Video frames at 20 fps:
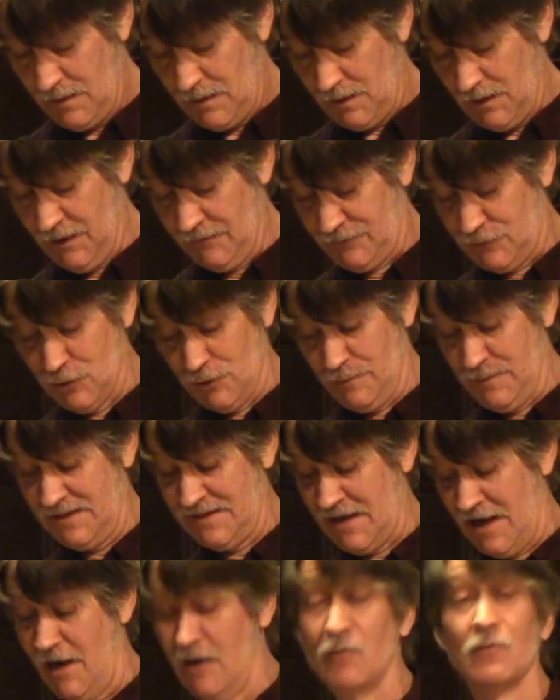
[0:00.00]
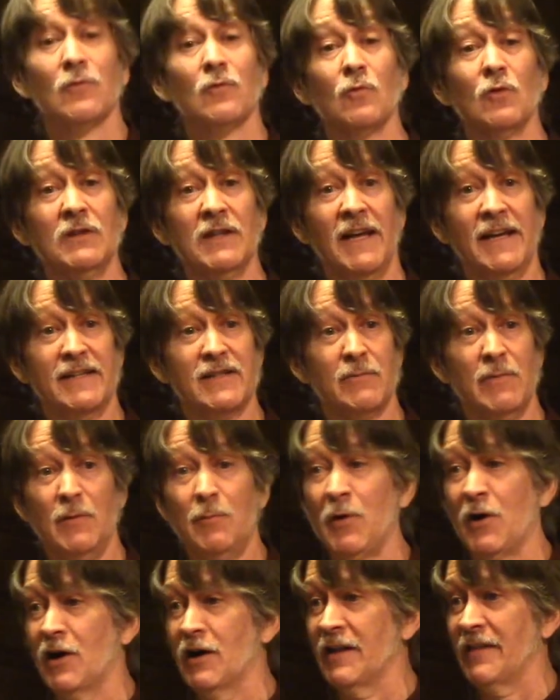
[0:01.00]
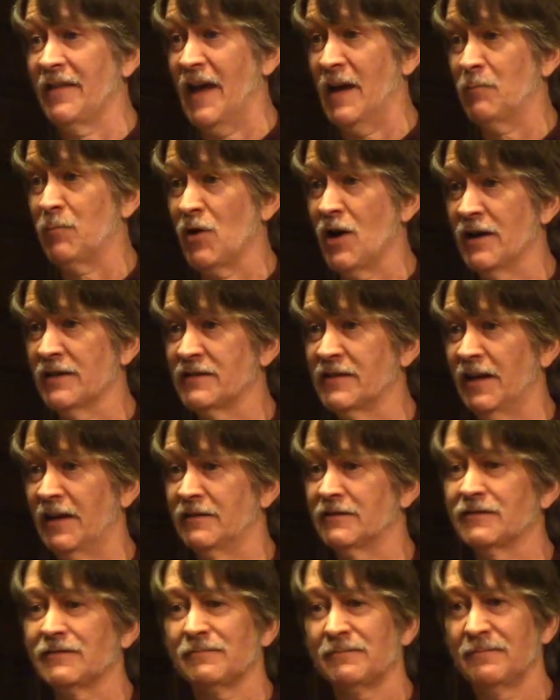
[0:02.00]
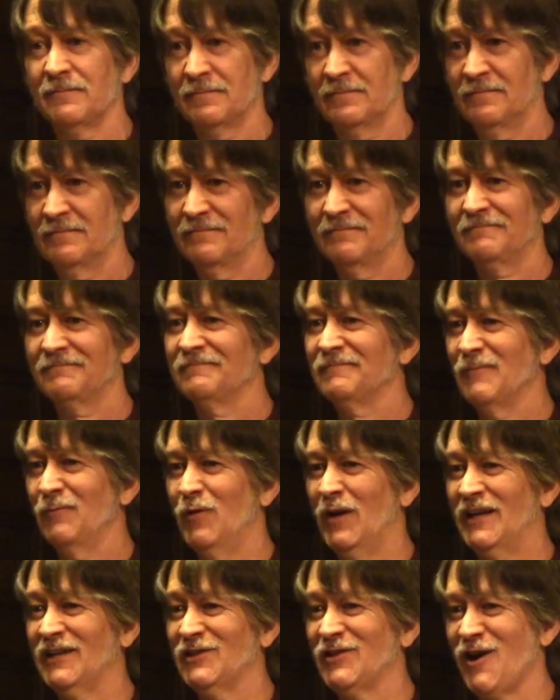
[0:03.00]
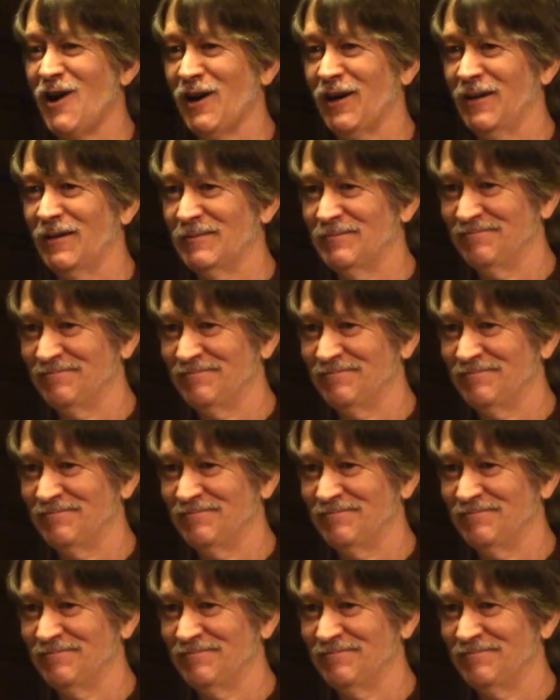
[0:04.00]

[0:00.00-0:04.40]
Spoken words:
If Germantown would like to be part of that process, we can talk.